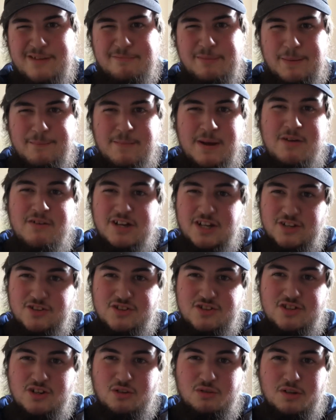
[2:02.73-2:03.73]
American
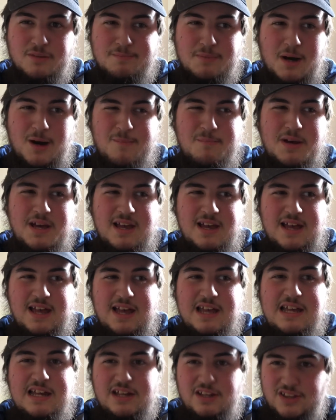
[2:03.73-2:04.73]
Soda Pop,
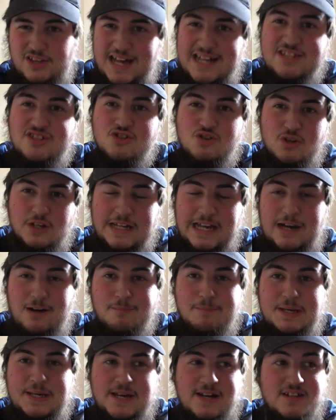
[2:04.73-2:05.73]
that stuck out
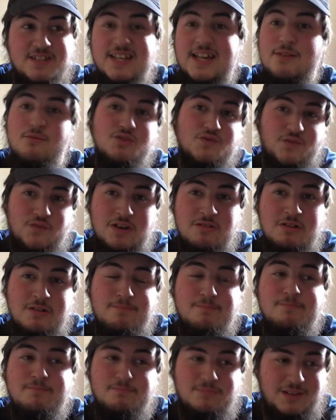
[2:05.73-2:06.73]
because it was very,
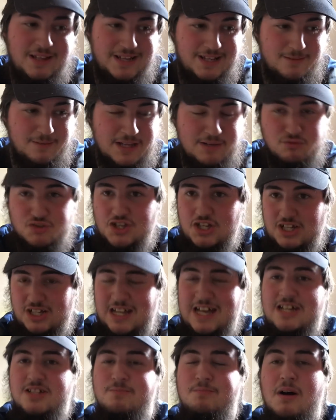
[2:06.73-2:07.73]
like, it was a
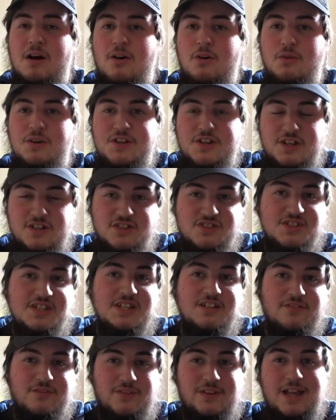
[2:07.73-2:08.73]
glass bottle and you could see
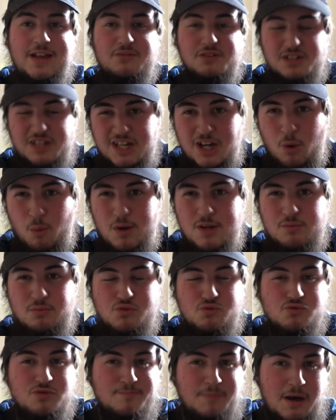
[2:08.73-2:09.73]
the flavor liquid, which
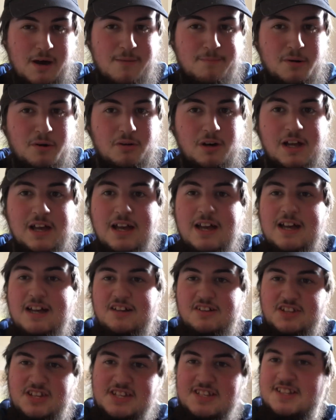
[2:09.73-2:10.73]
was purple.
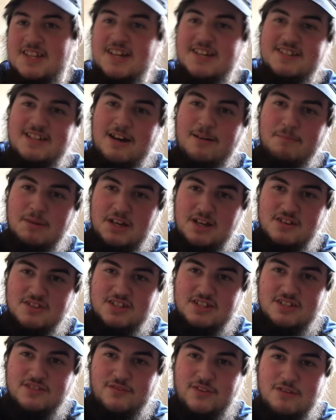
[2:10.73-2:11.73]
This sticks out because
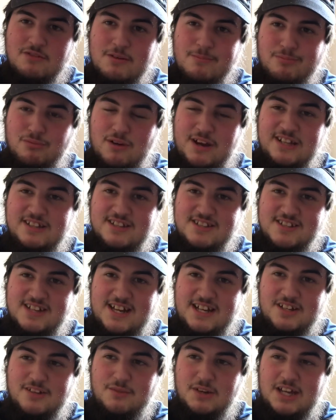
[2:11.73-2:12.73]
it's a very bright
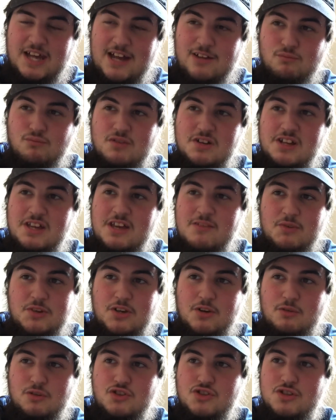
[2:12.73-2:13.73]
design of a can, really, even
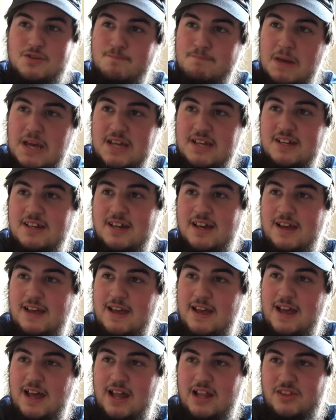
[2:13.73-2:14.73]
though it's just pink
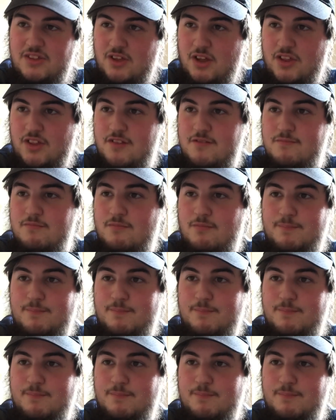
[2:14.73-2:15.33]
and nothing